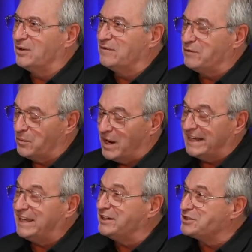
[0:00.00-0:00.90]
if you want to
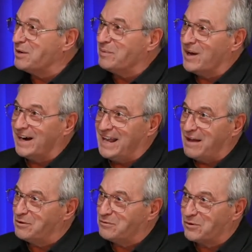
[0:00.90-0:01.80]
get a jump on it, have
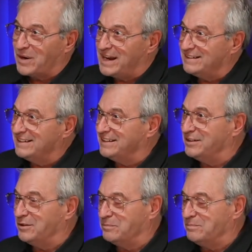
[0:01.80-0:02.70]
a great,
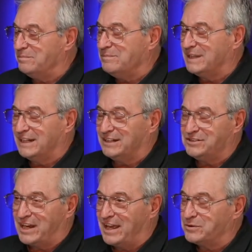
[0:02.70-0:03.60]
beginning
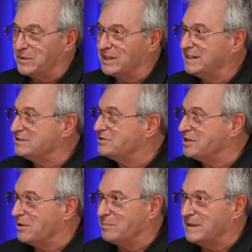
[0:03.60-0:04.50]
January, jump in,